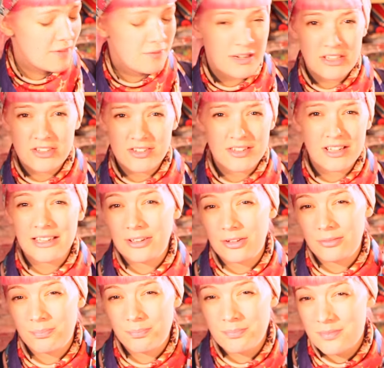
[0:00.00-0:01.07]
I think just a
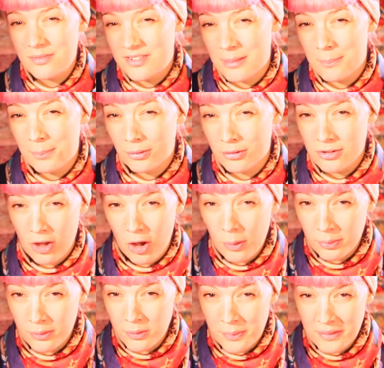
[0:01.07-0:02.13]
little simple
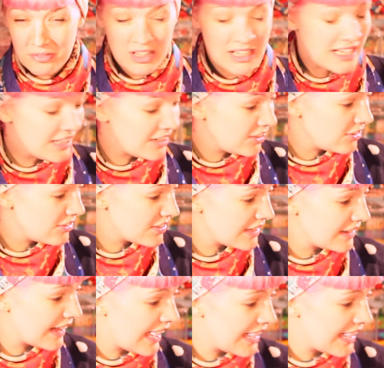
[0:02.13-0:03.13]
top would be really cute in